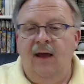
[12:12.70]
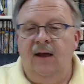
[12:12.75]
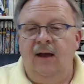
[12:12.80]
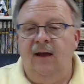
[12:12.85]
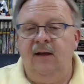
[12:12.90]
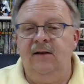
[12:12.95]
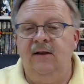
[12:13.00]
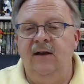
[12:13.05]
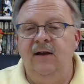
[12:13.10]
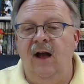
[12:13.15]

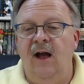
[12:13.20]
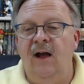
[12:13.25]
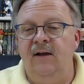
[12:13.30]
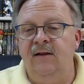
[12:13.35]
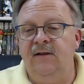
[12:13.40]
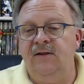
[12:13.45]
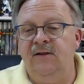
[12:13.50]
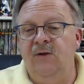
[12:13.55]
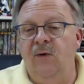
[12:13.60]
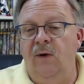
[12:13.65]
and God
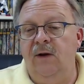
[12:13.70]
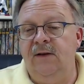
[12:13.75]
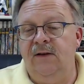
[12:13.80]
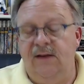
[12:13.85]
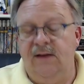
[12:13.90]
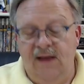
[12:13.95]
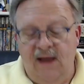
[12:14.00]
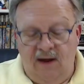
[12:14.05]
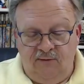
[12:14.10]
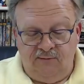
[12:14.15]
is going
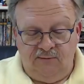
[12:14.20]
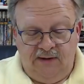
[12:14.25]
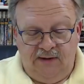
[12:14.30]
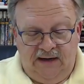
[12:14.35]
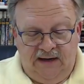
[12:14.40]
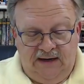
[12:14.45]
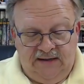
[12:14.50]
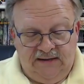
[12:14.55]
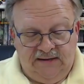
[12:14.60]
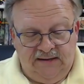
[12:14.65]
to now
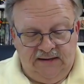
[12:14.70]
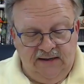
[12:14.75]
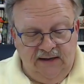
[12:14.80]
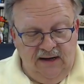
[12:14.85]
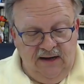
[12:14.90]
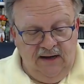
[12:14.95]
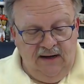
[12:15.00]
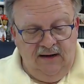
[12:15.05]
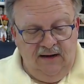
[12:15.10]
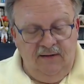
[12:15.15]
raise
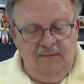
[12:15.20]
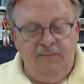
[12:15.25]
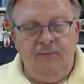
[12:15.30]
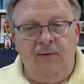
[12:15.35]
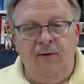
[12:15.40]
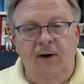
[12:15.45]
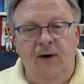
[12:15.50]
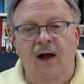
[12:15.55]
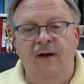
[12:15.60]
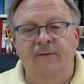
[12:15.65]

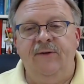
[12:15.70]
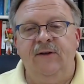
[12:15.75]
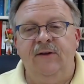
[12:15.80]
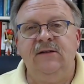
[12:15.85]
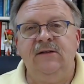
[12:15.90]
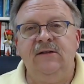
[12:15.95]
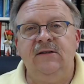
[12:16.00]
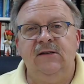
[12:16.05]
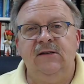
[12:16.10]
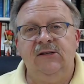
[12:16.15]

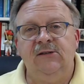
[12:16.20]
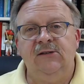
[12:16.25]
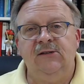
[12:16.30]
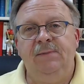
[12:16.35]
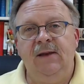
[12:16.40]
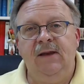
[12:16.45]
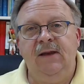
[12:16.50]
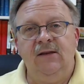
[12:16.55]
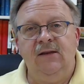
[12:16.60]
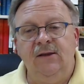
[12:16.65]
prophets to
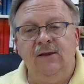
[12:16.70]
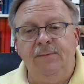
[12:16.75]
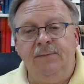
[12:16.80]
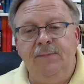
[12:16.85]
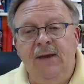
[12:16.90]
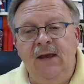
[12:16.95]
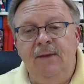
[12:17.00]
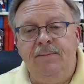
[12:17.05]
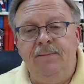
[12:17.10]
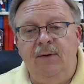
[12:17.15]
speak to the
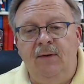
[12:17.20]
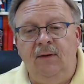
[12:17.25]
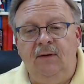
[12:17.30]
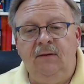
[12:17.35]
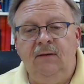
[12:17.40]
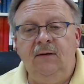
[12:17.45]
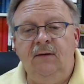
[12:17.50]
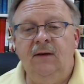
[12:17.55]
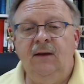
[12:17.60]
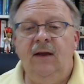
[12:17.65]

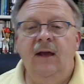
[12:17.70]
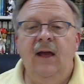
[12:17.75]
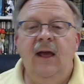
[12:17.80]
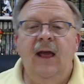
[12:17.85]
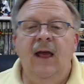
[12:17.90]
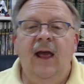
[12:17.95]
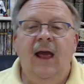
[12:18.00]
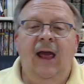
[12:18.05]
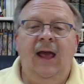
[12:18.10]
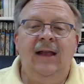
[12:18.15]
people
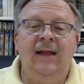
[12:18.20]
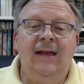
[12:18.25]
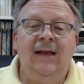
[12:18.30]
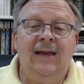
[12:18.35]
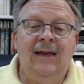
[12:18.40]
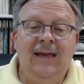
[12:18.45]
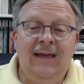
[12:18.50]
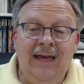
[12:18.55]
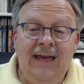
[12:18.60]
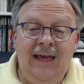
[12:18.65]
and a
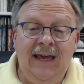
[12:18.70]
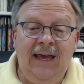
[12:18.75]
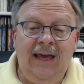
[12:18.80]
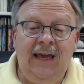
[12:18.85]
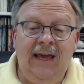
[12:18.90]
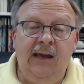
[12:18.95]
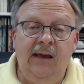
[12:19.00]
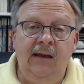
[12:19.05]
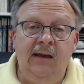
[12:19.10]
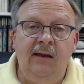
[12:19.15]

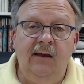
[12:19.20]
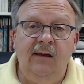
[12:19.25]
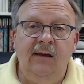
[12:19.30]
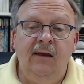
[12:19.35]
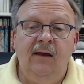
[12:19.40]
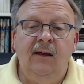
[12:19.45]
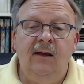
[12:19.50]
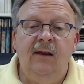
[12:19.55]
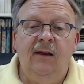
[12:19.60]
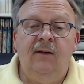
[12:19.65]
king
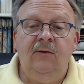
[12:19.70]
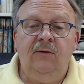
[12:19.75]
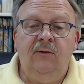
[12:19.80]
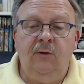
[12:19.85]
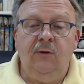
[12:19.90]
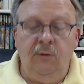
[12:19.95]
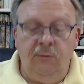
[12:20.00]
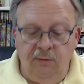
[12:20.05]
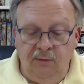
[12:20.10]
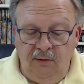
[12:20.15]

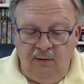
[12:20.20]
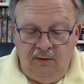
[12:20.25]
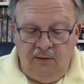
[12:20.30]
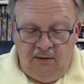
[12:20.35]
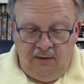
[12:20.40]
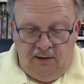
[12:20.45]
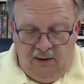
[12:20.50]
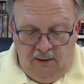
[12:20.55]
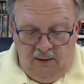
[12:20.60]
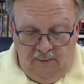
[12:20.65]
to
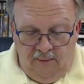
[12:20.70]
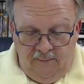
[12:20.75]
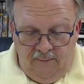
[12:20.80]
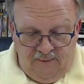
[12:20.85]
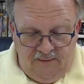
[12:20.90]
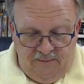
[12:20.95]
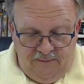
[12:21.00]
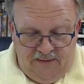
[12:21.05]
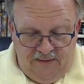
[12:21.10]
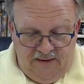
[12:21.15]
rule over
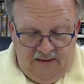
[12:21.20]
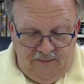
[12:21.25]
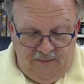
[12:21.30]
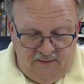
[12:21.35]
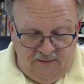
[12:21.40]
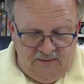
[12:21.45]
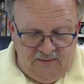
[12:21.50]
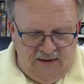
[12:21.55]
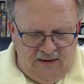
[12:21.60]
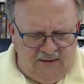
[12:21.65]
the
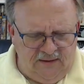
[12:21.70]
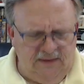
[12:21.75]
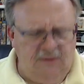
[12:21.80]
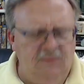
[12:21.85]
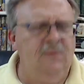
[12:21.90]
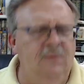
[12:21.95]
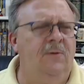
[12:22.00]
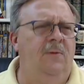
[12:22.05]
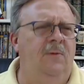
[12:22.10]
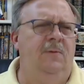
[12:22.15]
people. You know, say,
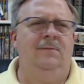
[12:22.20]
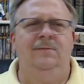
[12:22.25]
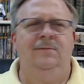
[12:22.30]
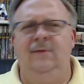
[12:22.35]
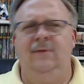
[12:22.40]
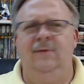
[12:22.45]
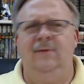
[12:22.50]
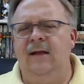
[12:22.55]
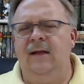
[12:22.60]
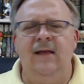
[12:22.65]
well,
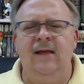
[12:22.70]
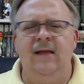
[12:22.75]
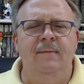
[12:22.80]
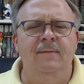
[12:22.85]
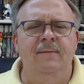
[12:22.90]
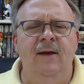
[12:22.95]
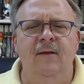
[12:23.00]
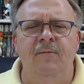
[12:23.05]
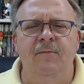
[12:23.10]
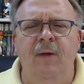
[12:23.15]
can't they
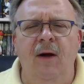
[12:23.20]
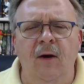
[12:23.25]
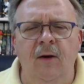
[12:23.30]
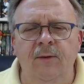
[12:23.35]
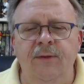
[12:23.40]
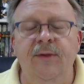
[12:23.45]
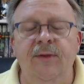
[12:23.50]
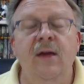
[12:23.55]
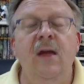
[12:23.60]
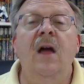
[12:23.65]
be
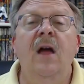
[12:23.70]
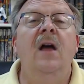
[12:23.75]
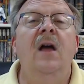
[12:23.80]
both?